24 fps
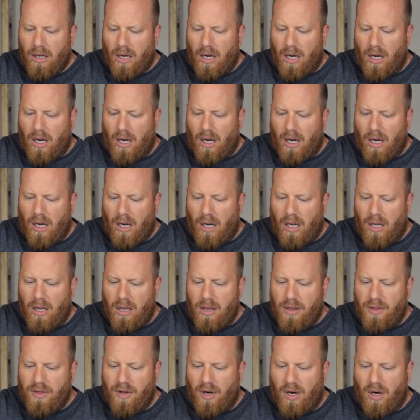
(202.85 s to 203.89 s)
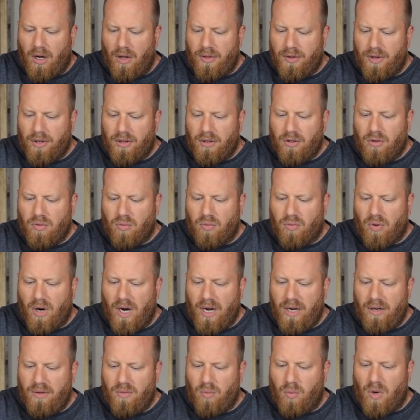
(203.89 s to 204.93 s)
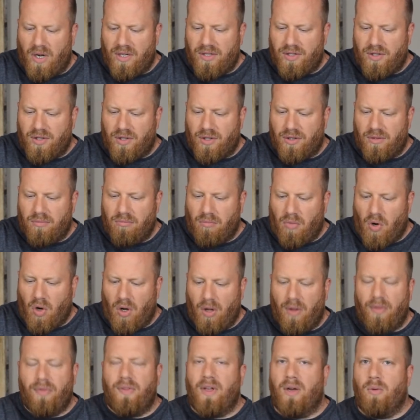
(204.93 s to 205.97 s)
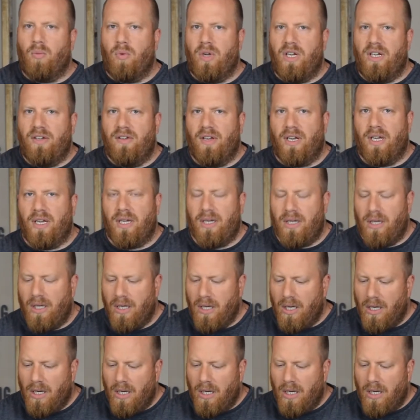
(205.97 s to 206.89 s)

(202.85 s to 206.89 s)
uh, the other Great Western malt that we did.